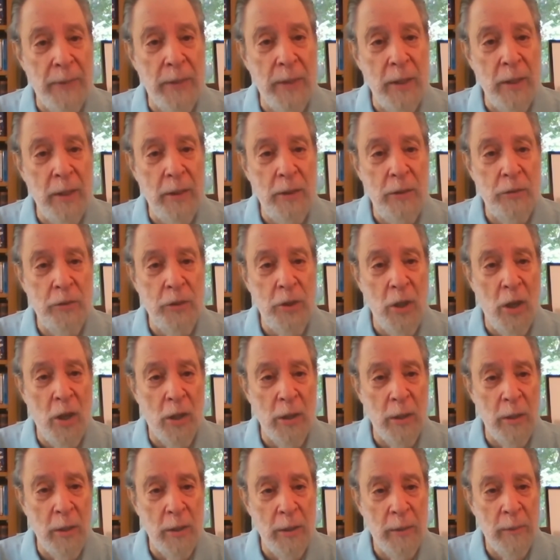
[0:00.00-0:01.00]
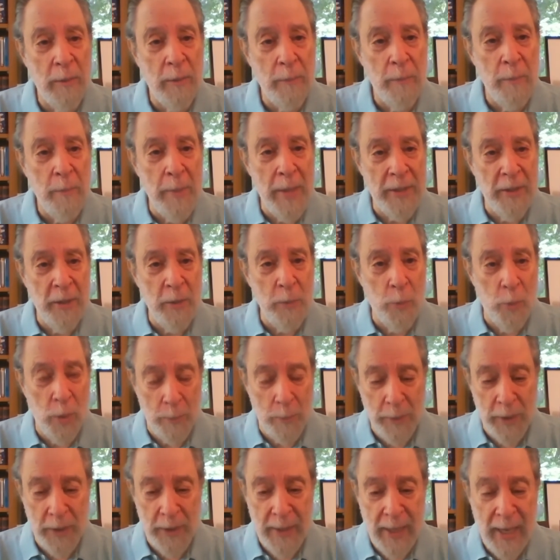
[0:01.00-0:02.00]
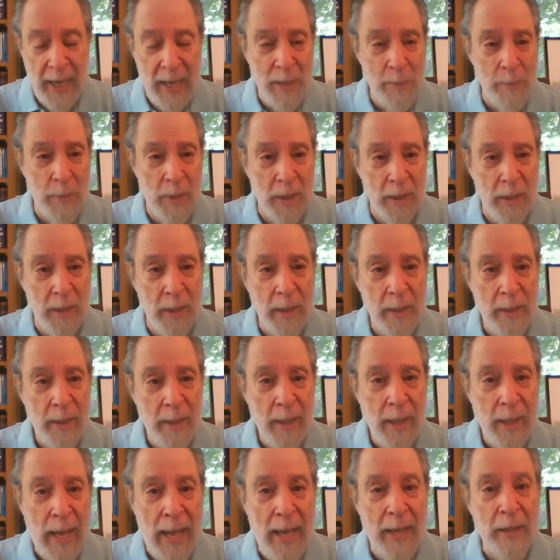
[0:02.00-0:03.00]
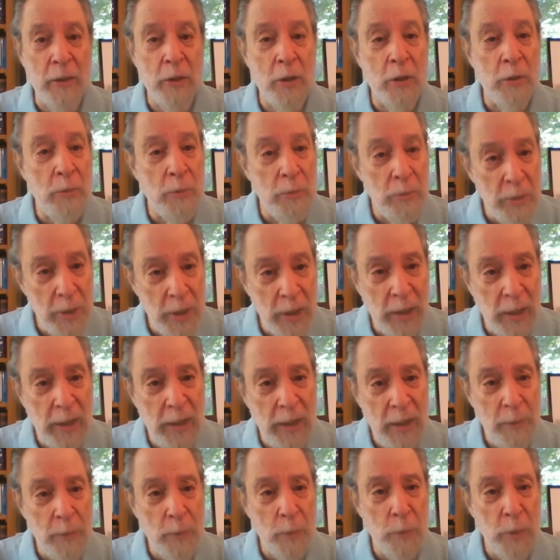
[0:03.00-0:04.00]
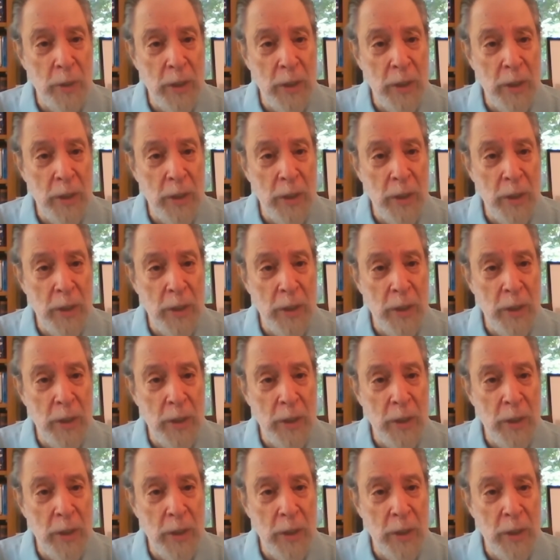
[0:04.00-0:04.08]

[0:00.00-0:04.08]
these young men and women came in and could really,